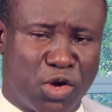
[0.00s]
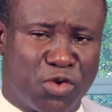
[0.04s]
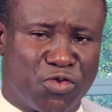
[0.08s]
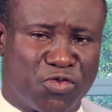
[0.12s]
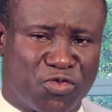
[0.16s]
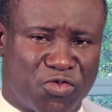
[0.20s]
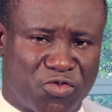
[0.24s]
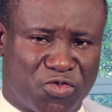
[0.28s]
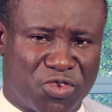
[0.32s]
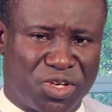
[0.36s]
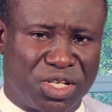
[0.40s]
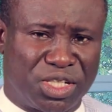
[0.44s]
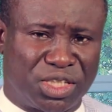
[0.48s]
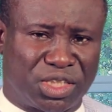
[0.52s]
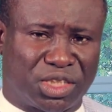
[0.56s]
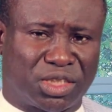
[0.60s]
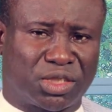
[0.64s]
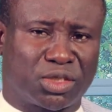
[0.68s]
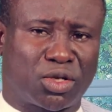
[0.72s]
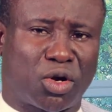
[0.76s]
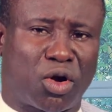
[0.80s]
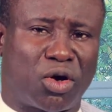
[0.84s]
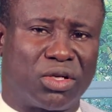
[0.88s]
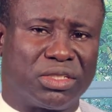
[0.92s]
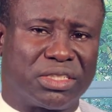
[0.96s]

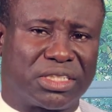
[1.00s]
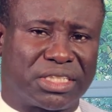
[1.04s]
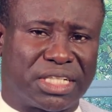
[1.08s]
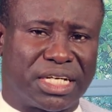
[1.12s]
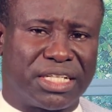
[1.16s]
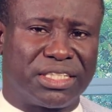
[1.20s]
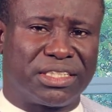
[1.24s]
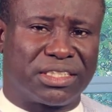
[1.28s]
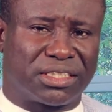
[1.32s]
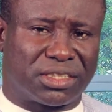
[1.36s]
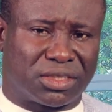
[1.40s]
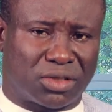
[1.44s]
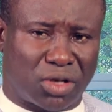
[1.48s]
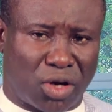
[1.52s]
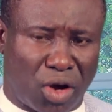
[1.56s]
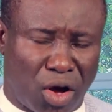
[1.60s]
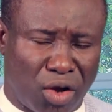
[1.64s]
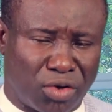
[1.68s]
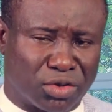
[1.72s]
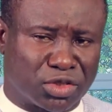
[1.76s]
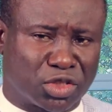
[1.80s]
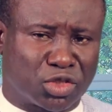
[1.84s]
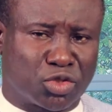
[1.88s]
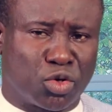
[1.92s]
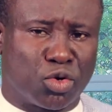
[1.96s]
Fish contains
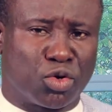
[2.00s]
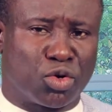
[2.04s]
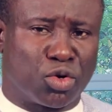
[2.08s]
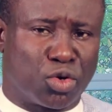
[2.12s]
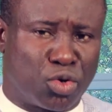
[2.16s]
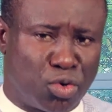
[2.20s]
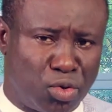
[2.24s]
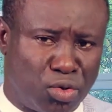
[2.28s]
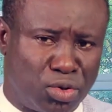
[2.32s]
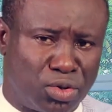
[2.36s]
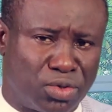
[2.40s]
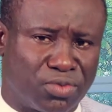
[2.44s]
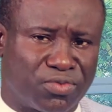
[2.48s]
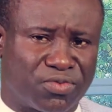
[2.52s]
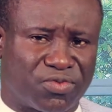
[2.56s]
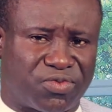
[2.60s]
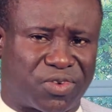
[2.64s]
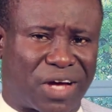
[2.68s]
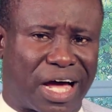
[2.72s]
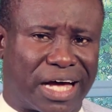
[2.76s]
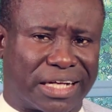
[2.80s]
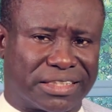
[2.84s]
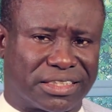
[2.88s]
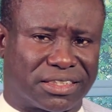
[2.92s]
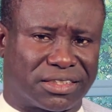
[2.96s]
also good
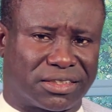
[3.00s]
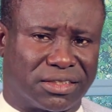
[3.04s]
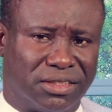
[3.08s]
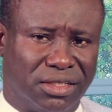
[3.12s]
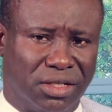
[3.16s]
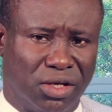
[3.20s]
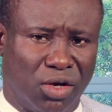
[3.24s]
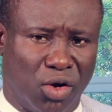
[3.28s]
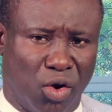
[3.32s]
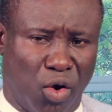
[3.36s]
fats.